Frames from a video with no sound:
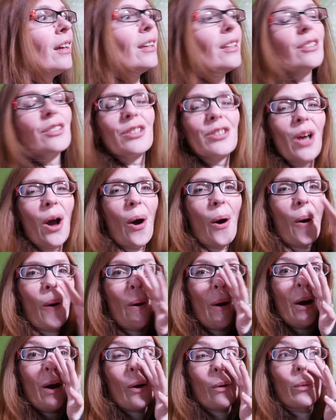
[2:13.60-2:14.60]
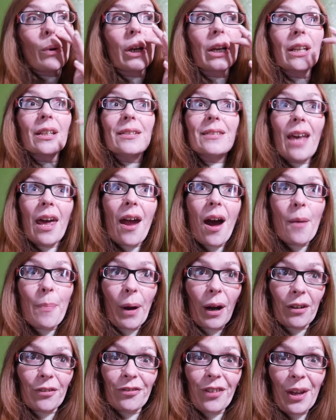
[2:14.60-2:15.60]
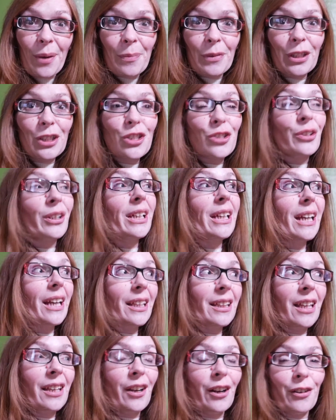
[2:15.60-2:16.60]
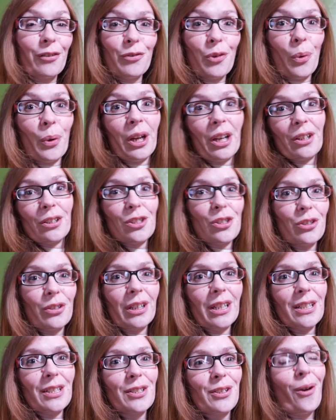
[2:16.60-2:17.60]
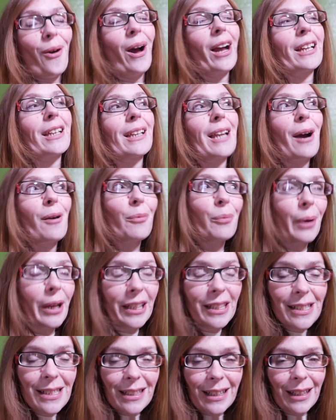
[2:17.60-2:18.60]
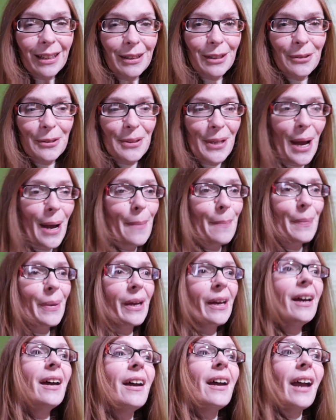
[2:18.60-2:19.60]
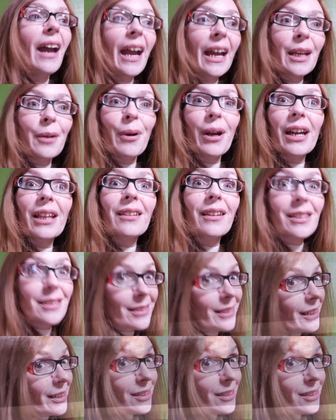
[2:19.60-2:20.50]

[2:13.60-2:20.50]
So we're gonna set up our family tree and then our foyer tree. So I cannot wait to get those up. Anyway, let's get